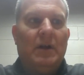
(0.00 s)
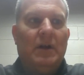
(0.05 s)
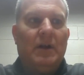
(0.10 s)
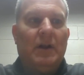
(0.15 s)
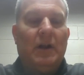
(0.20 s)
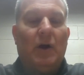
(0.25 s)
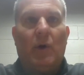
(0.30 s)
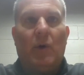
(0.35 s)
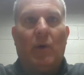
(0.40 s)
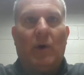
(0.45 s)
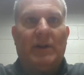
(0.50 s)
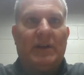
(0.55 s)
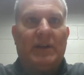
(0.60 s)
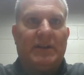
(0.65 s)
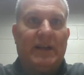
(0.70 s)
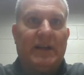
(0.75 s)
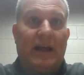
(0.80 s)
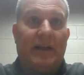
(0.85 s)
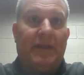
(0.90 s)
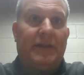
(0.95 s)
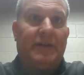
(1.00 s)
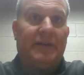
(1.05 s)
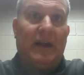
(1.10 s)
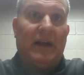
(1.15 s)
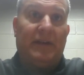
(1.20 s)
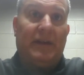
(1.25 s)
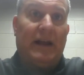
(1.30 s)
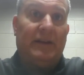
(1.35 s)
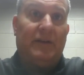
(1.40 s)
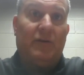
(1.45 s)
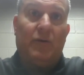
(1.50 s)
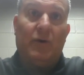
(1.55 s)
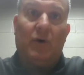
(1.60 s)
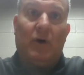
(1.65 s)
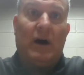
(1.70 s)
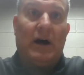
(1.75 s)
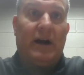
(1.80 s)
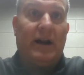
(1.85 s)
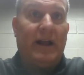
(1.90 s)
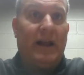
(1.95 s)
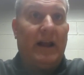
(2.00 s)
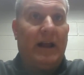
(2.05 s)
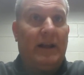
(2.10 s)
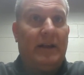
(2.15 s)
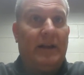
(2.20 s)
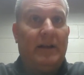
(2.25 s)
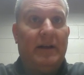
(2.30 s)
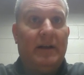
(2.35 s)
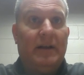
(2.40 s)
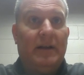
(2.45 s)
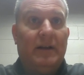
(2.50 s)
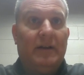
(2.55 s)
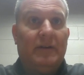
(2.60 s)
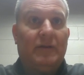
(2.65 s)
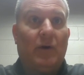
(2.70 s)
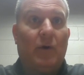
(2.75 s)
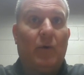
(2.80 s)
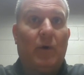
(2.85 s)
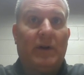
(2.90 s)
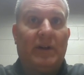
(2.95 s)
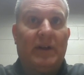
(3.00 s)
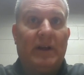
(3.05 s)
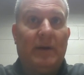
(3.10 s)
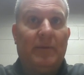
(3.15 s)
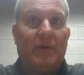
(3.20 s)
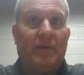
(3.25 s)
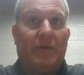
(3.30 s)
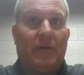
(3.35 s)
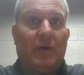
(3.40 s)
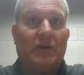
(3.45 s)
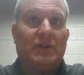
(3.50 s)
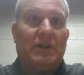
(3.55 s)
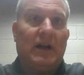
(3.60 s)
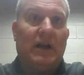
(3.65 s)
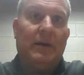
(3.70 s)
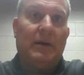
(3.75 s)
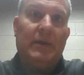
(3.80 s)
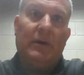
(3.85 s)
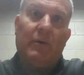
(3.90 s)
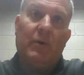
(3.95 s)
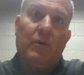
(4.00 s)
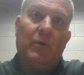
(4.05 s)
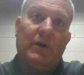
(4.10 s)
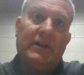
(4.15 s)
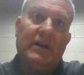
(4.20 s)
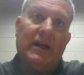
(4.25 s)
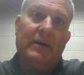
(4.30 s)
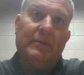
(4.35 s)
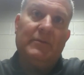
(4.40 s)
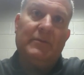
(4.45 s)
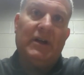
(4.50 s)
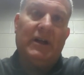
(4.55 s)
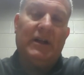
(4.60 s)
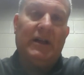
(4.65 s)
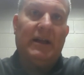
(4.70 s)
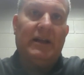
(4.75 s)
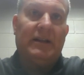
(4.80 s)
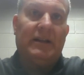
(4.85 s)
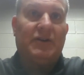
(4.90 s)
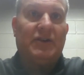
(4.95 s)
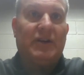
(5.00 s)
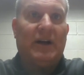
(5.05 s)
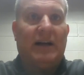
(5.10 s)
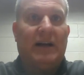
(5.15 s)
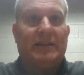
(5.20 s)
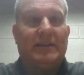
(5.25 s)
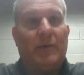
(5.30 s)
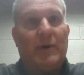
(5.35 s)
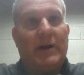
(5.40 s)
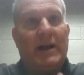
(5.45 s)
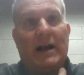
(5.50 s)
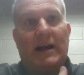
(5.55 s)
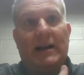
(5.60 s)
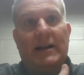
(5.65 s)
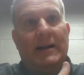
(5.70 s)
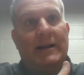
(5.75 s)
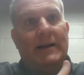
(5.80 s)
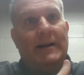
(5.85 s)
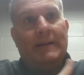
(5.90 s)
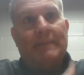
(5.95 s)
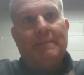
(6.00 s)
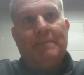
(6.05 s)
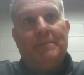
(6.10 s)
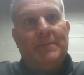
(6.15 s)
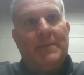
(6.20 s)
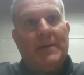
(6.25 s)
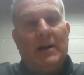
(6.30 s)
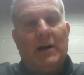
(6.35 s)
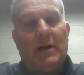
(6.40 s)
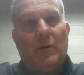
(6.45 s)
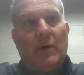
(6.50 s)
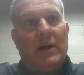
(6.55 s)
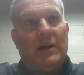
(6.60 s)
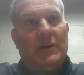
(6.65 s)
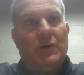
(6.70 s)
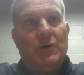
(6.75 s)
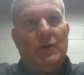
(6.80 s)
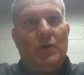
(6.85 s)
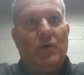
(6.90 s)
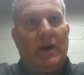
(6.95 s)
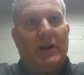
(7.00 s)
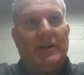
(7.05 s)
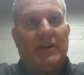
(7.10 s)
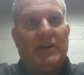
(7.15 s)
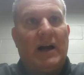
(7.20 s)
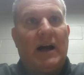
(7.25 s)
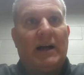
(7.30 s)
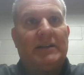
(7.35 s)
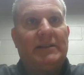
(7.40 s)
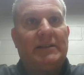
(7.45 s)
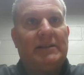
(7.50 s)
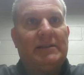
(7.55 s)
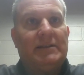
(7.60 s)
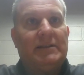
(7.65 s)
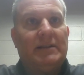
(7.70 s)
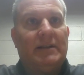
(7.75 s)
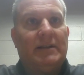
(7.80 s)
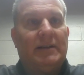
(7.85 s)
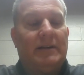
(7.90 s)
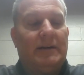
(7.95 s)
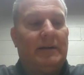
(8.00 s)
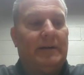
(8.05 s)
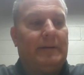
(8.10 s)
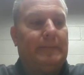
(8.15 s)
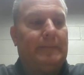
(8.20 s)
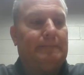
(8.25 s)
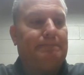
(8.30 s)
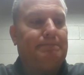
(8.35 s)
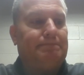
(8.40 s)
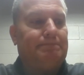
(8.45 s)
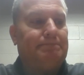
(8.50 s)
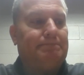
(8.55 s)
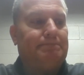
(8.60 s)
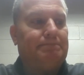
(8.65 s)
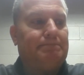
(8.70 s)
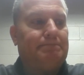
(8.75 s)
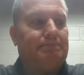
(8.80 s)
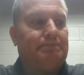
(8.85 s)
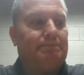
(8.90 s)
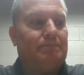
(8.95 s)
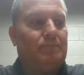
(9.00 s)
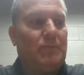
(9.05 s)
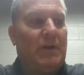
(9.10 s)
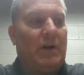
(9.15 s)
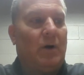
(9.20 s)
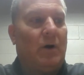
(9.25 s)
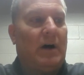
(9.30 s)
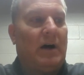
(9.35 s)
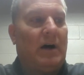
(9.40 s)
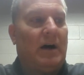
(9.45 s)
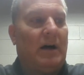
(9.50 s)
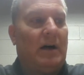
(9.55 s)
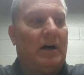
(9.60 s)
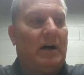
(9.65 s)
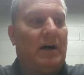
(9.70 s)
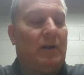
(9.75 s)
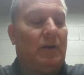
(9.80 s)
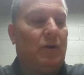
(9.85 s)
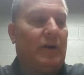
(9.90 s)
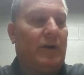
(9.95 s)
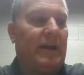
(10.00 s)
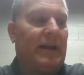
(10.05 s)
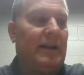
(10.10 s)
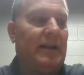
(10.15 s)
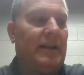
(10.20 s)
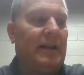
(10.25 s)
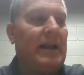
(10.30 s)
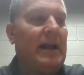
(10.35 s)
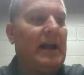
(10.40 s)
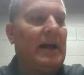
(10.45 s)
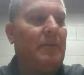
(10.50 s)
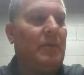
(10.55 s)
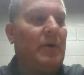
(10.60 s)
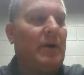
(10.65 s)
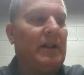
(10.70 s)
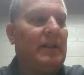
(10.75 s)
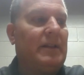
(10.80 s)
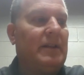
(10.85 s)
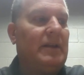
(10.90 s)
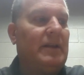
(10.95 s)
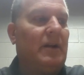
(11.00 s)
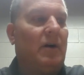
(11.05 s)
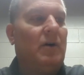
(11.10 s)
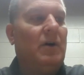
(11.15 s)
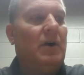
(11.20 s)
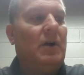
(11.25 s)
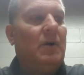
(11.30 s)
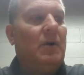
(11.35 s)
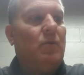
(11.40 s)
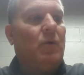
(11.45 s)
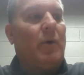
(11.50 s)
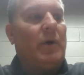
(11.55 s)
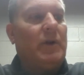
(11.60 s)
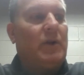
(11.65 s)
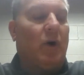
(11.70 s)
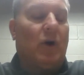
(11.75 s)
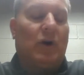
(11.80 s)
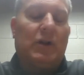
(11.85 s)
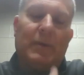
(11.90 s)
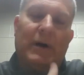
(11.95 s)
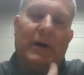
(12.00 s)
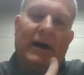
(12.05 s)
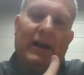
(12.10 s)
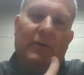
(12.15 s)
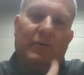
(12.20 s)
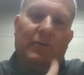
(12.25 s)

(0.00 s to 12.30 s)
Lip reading: you know, we went to Seth. Seth had the real hot hand. So we went to him the first time, and then we went to MJ to get the shots. And we got, you know, we got two great shots. You know, I'll look at it again. But, you know, what we talked about, it